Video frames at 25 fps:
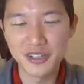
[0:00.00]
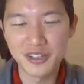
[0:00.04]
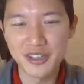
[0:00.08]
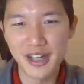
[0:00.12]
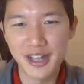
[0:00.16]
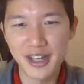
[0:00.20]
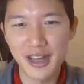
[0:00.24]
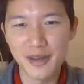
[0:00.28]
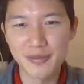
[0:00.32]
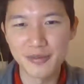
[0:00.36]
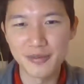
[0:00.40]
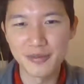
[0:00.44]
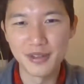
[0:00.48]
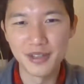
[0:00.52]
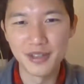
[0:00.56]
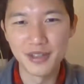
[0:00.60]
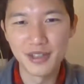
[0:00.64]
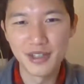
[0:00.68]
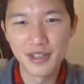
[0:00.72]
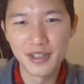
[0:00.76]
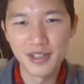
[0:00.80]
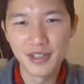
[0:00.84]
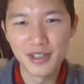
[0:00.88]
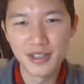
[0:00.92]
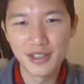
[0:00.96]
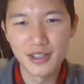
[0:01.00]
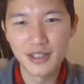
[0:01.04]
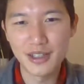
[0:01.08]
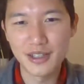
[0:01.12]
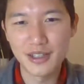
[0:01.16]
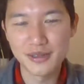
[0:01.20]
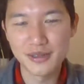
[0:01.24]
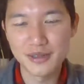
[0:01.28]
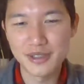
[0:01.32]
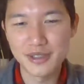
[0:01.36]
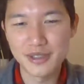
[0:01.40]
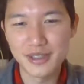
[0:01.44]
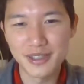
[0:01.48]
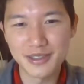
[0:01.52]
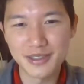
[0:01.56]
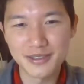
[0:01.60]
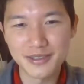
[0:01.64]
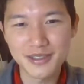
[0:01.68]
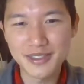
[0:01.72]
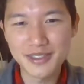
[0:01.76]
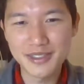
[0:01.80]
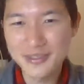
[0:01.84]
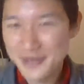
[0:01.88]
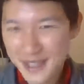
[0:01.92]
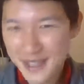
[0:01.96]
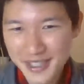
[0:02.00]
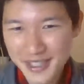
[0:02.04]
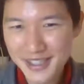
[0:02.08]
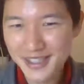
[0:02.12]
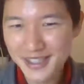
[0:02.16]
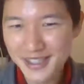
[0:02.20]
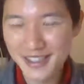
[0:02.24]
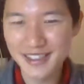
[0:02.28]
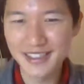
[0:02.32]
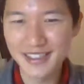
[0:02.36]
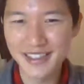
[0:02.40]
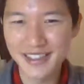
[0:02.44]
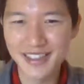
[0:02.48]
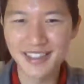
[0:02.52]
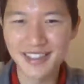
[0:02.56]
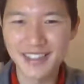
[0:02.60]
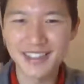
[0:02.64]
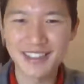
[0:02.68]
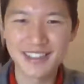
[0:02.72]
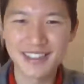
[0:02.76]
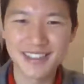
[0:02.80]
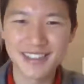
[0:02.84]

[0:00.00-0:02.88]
time. It's like, oh my God, like